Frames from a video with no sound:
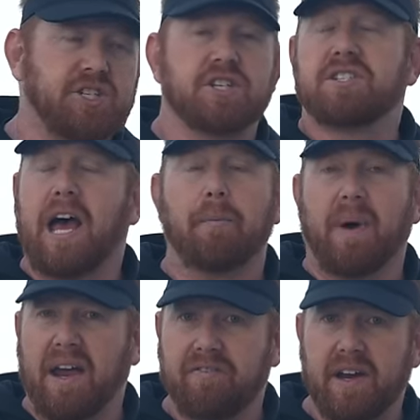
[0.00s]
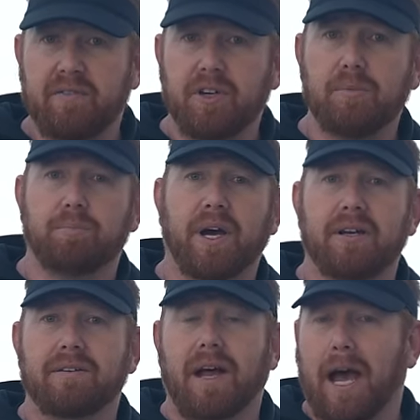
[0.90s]
It's just not my favorite,
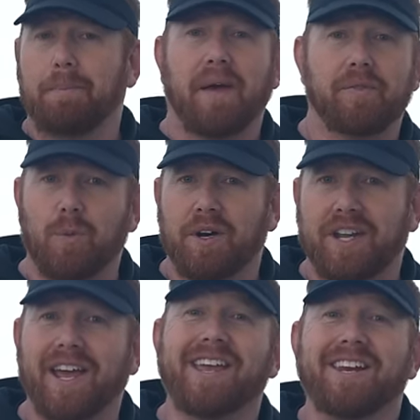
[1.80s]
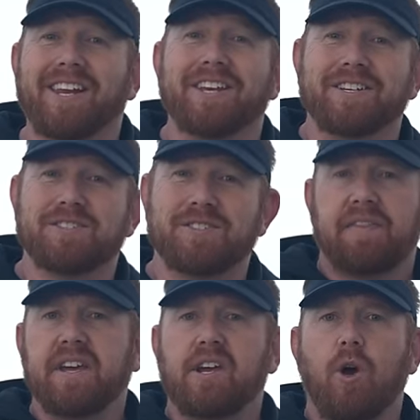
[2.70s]
but I'm not the one kicking, he is. I think